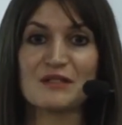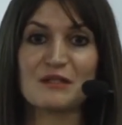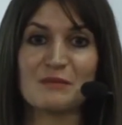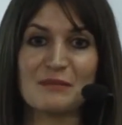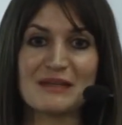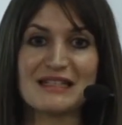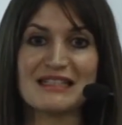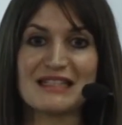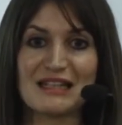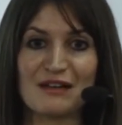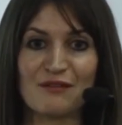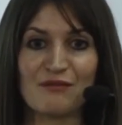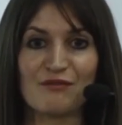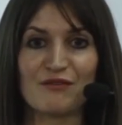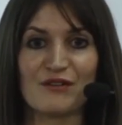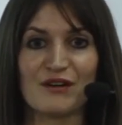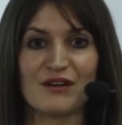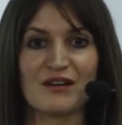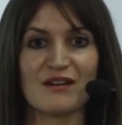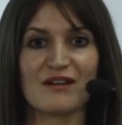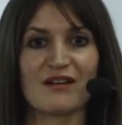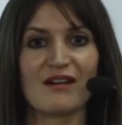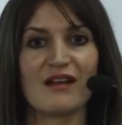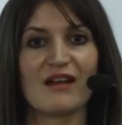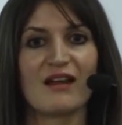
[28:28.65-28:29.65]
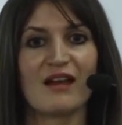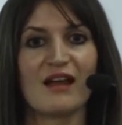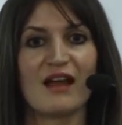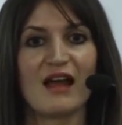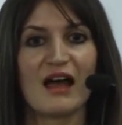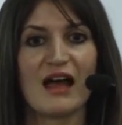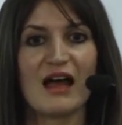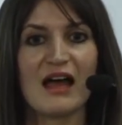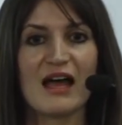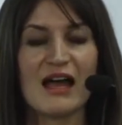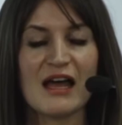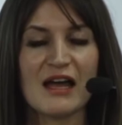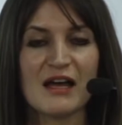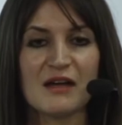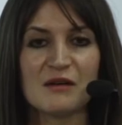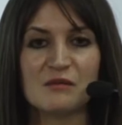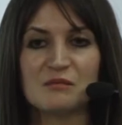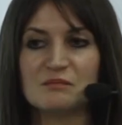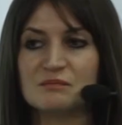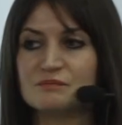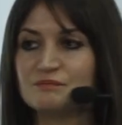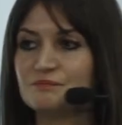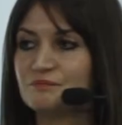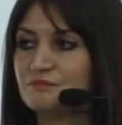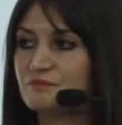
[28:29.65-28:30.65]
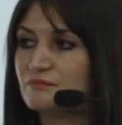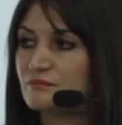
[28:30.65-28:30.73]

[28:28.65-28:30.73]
to be different. And